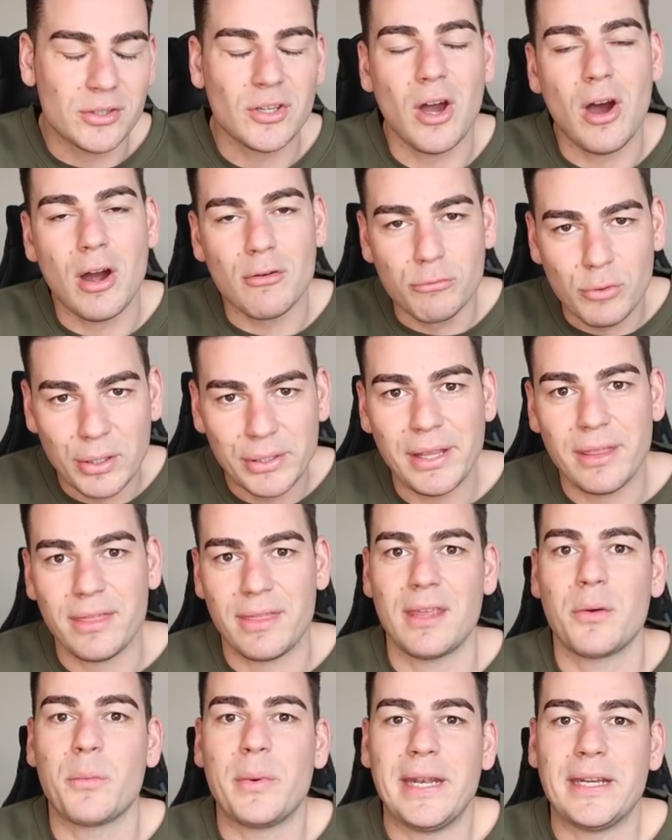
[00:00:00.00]
So I really
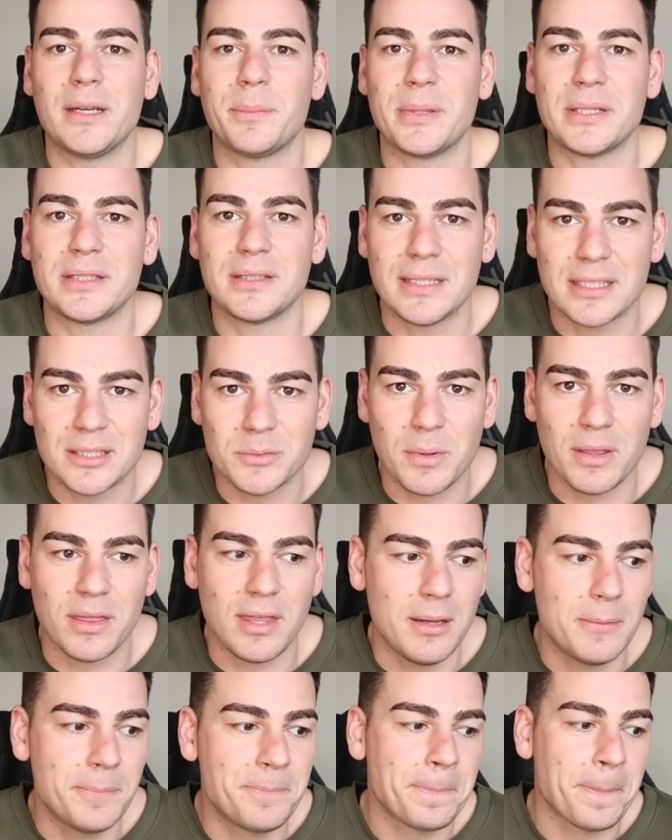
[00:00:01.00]
think we need to persist with
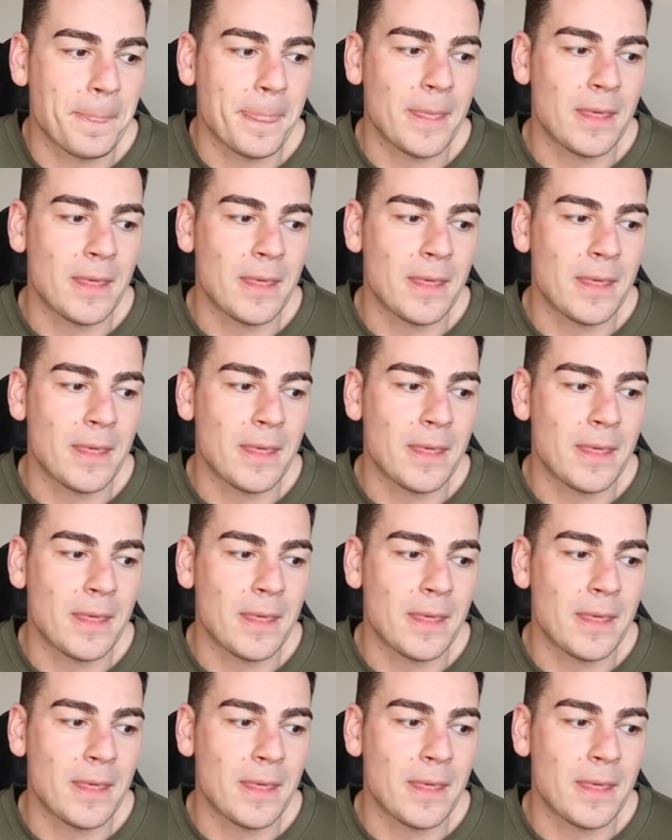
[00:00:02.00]
him.